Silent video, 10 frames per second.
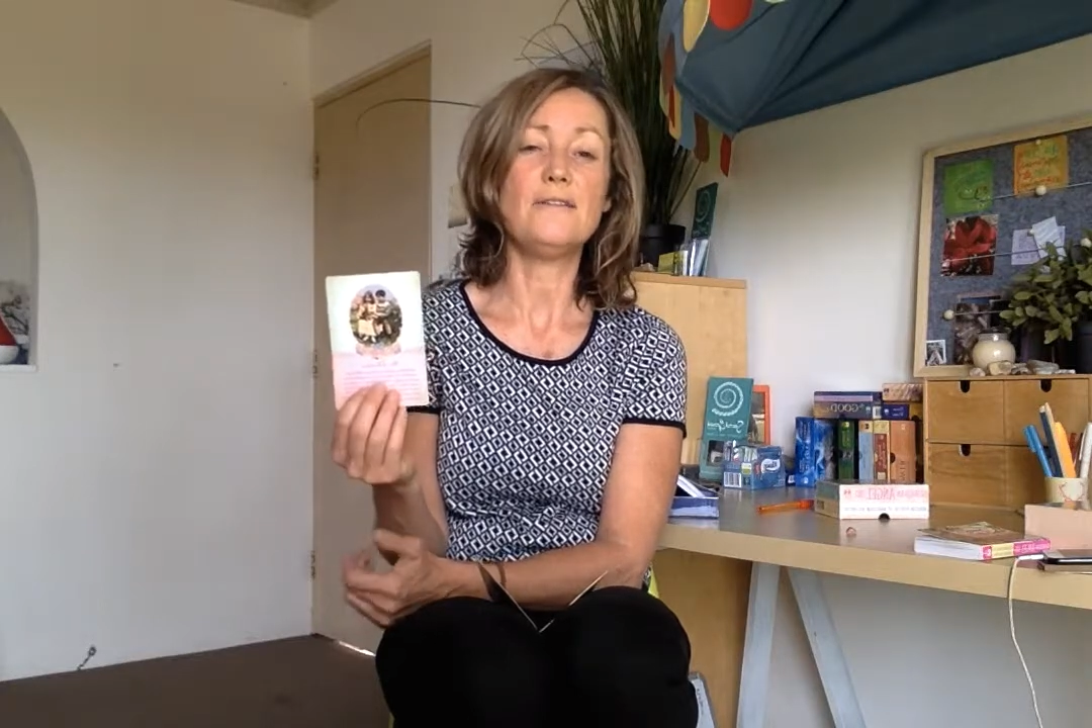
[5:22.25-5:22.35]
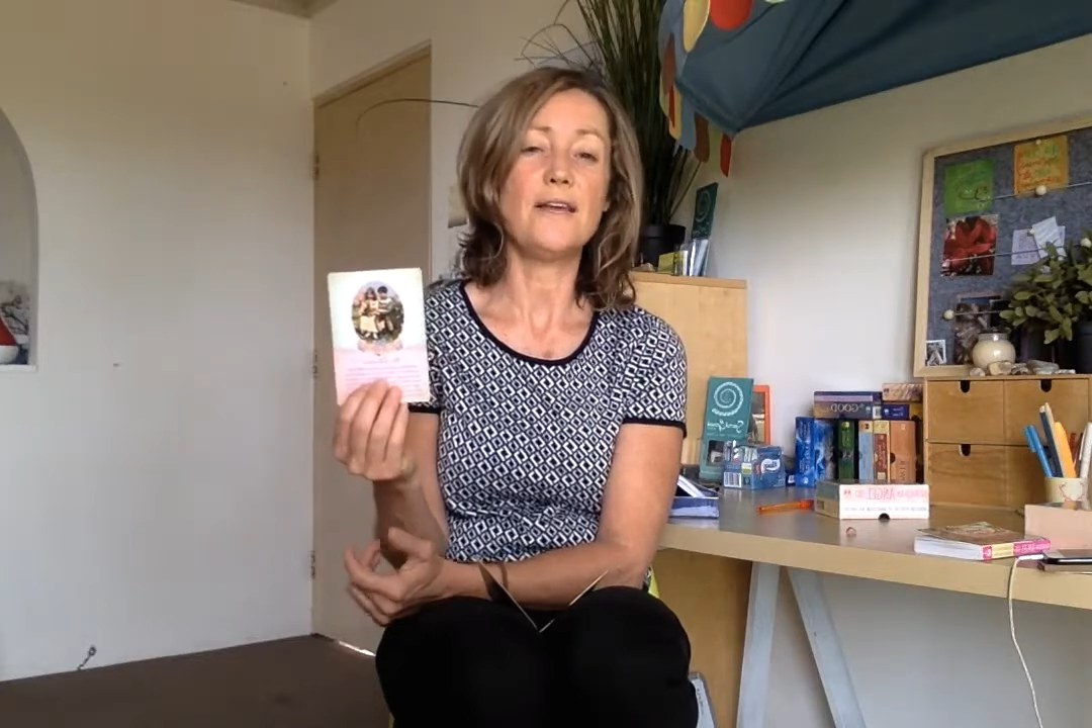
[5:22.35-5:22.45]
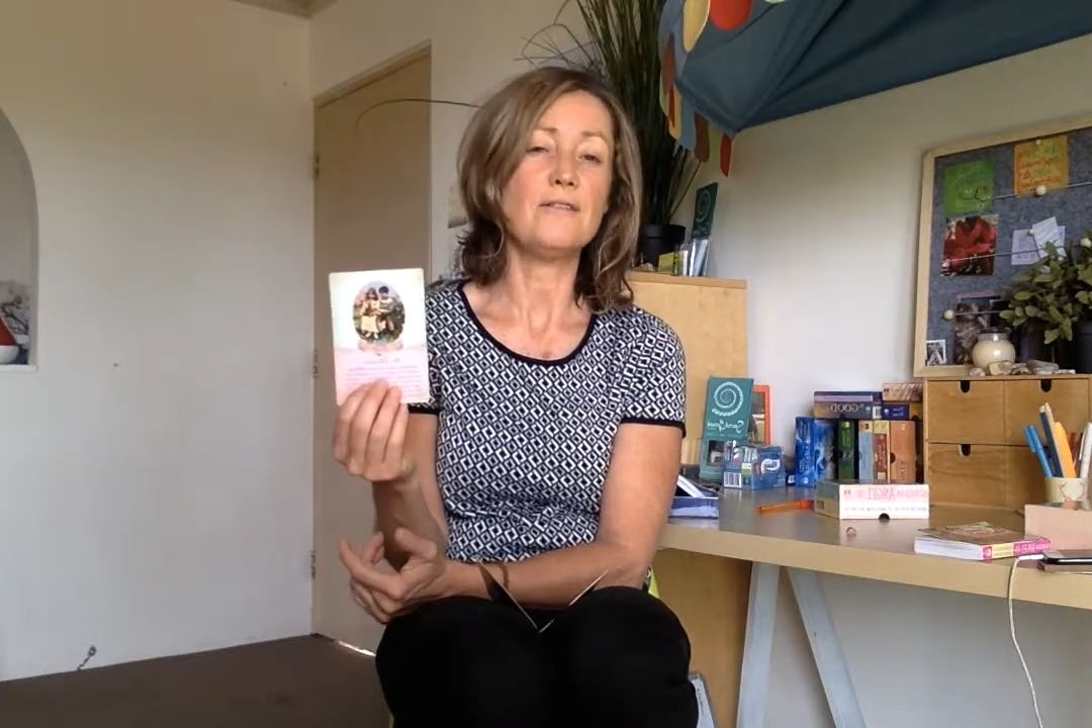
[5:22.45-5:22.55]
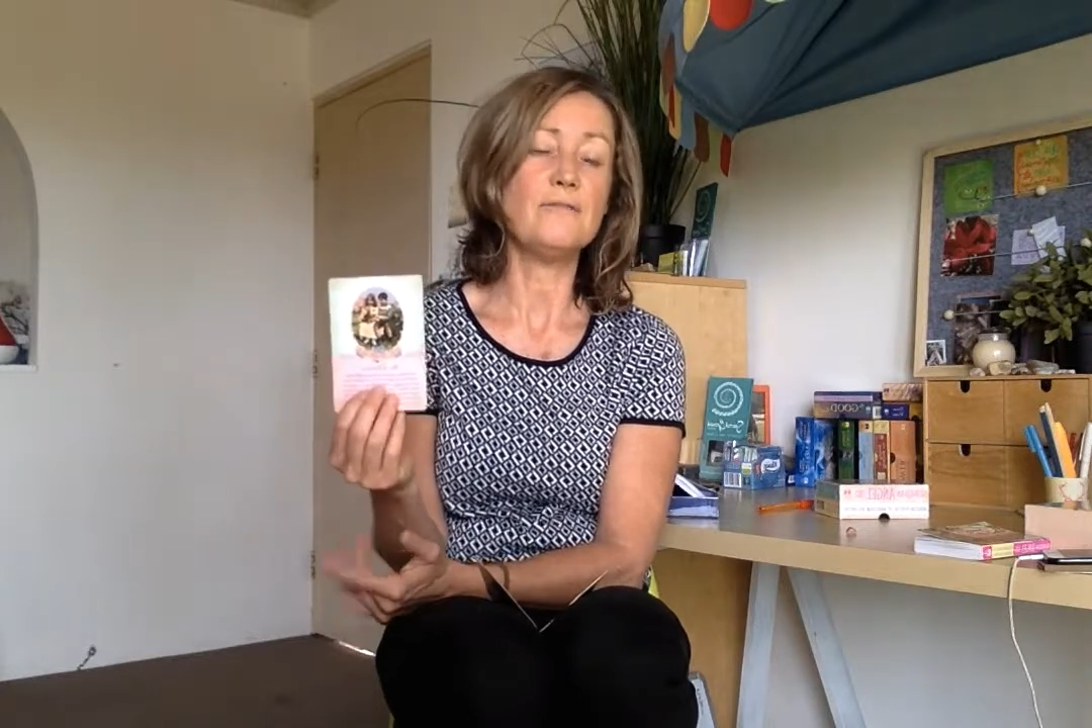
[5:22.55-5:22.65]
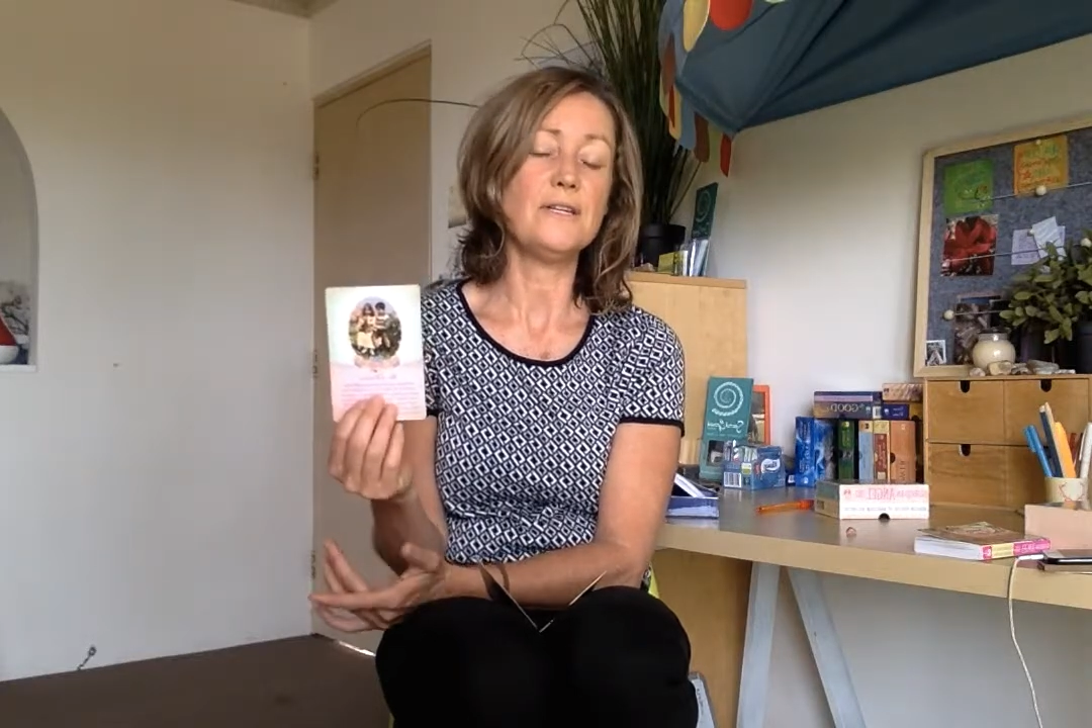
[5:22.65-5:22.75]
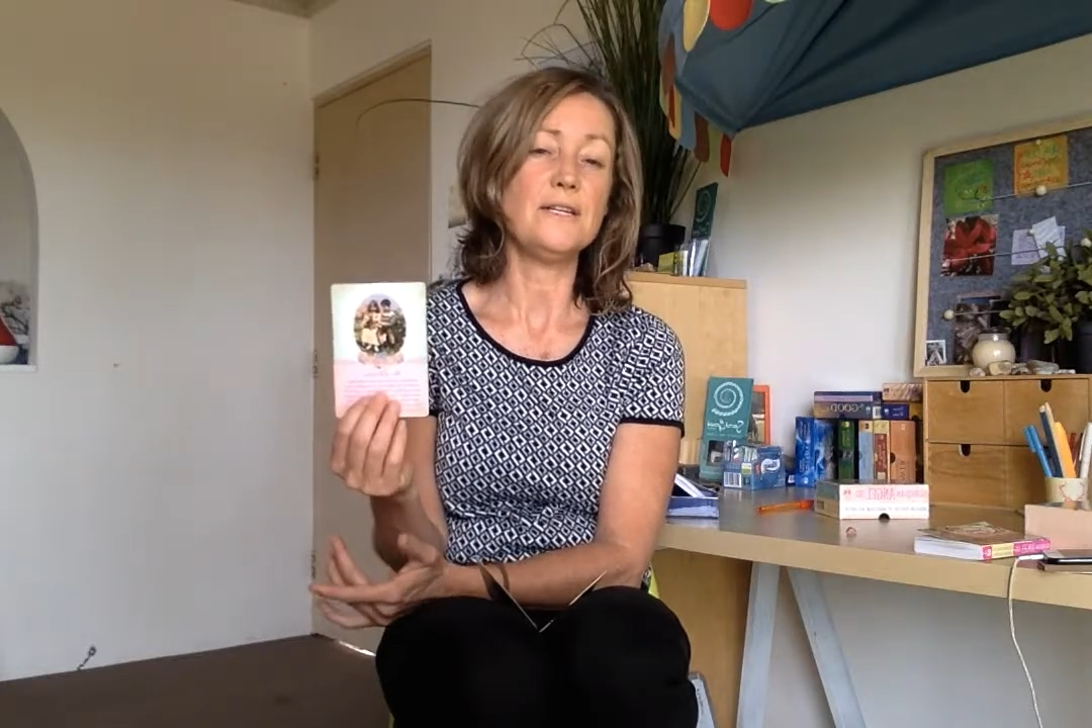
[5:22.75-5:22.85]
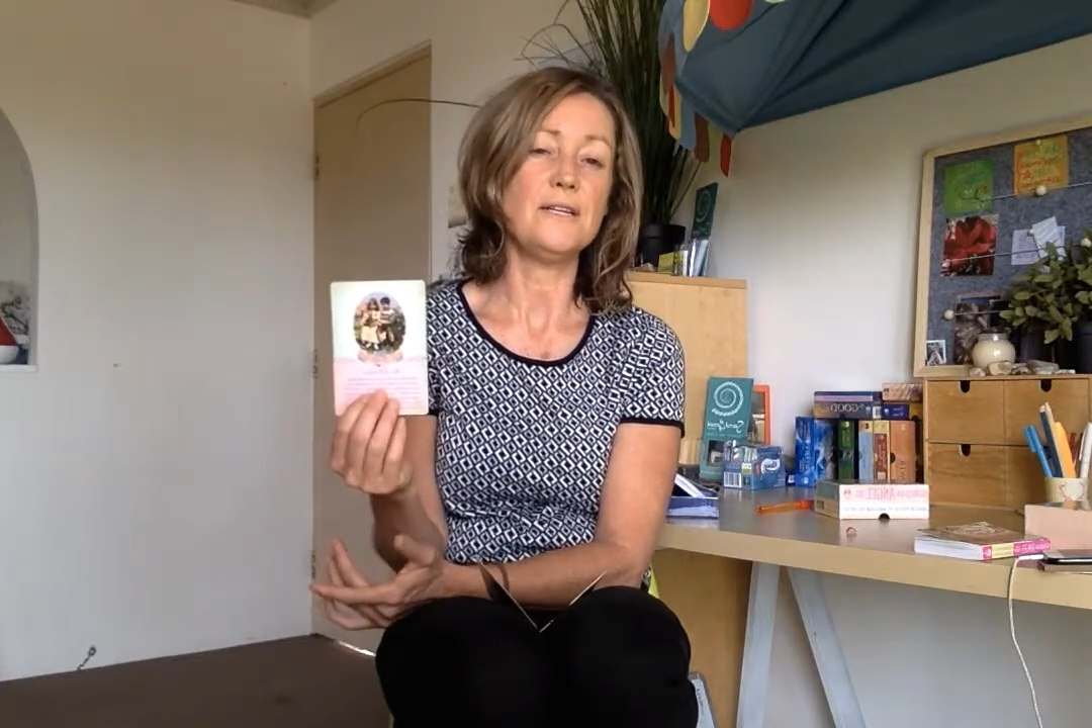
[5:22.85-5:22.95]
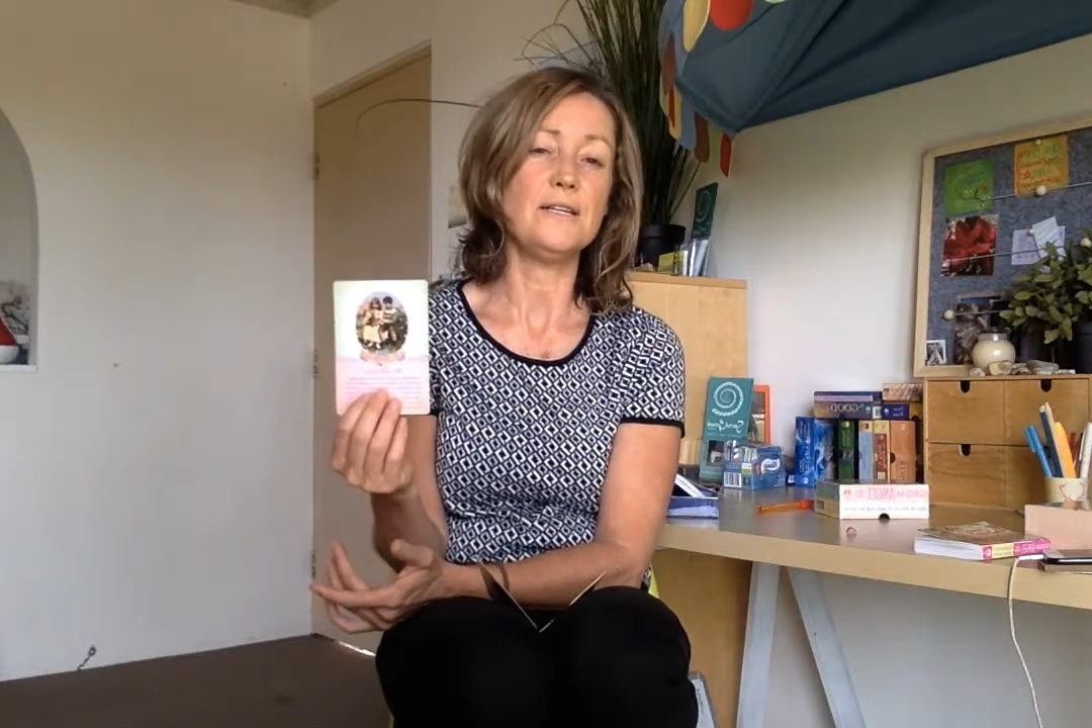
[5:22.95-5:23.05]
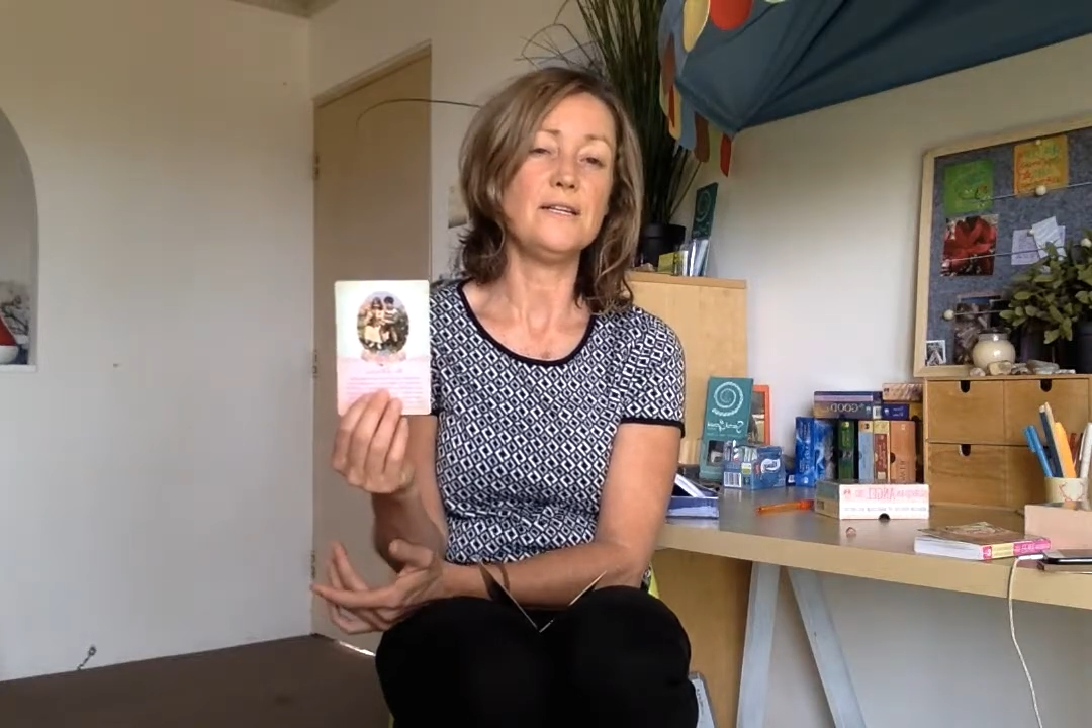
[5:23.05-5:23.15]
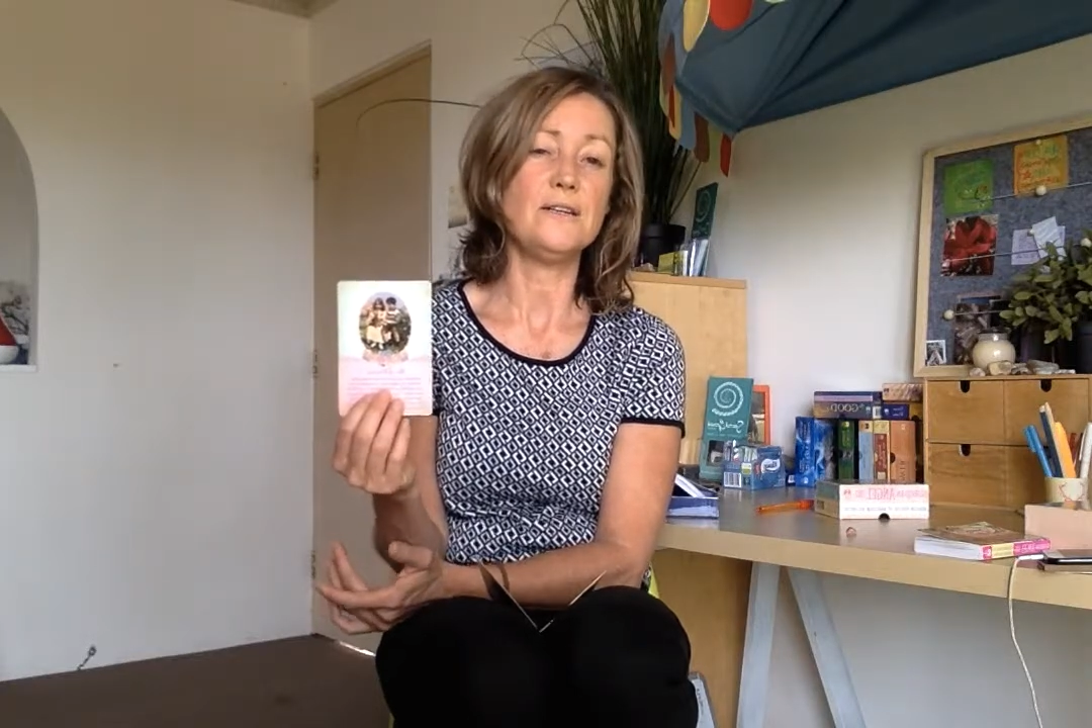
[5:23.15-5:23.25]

like a really